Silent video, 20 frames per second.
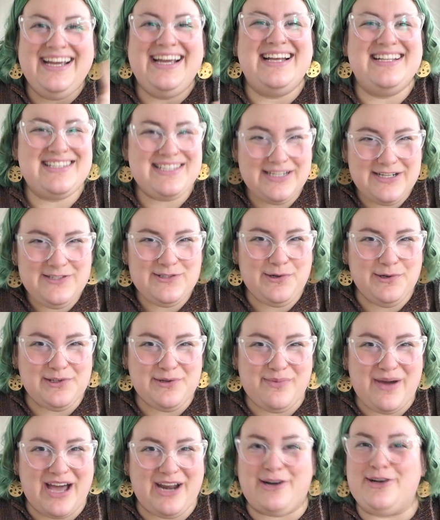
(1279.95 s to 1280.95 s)
It's an
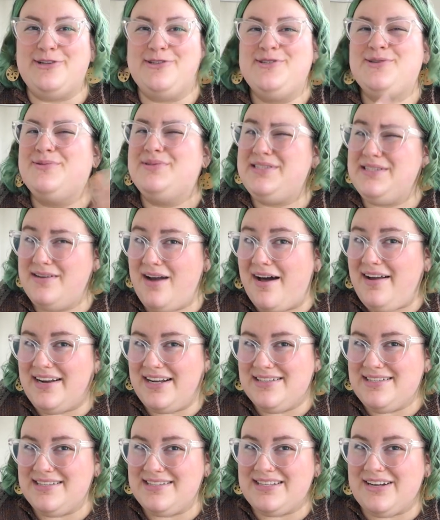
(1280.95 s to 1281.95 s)
Azolda pattern, so it's not
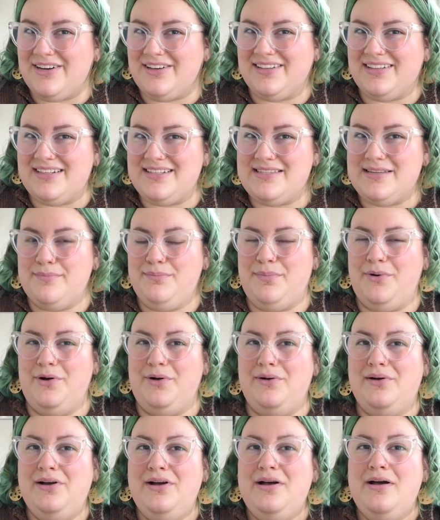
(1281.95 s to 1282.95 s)
necessarily
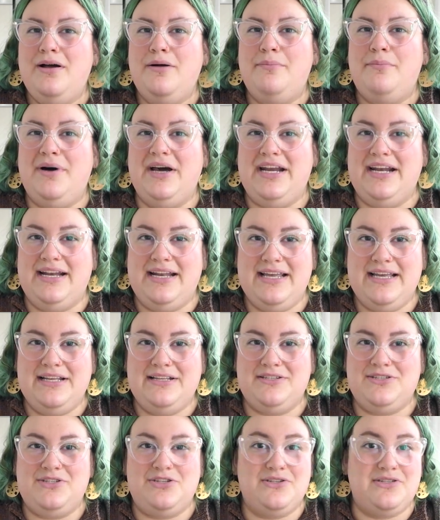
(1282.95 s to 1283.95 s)
simple, but it
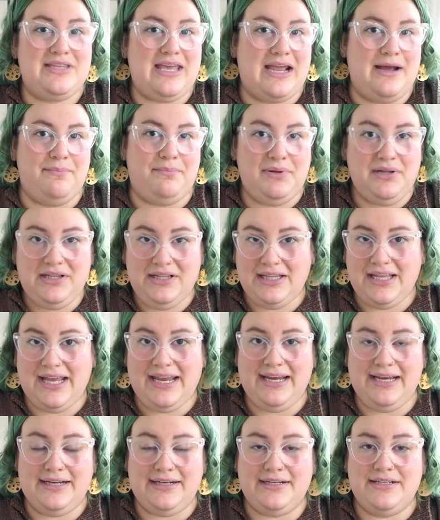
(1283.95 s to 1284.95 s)
is just like a
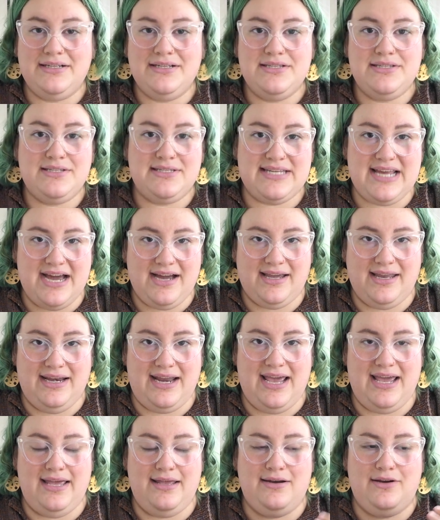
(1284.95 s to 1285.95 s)
plain
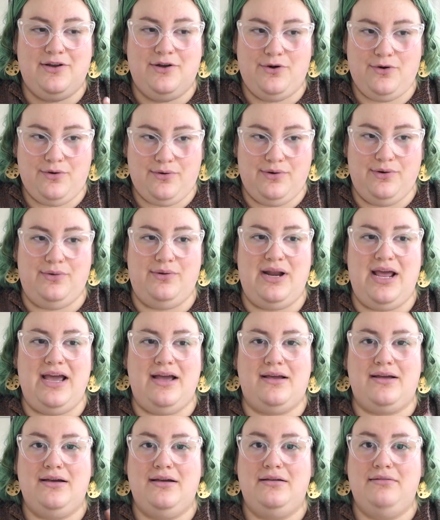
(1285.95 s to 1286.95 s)
stockinette crew
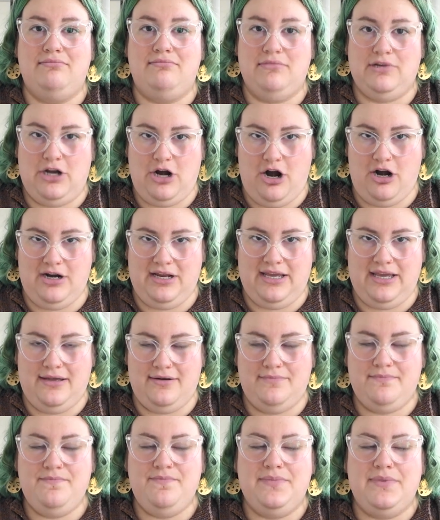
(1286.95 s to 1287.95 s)
neck
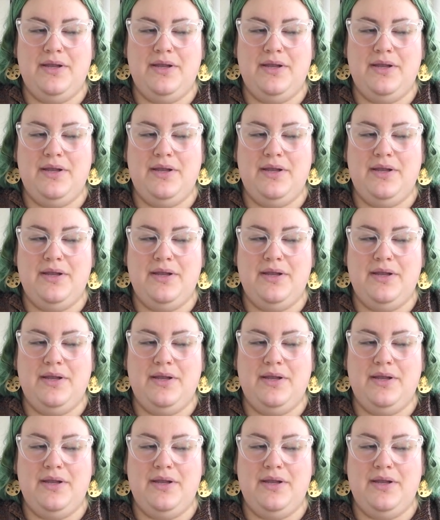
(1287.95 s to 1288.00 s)
cardigan.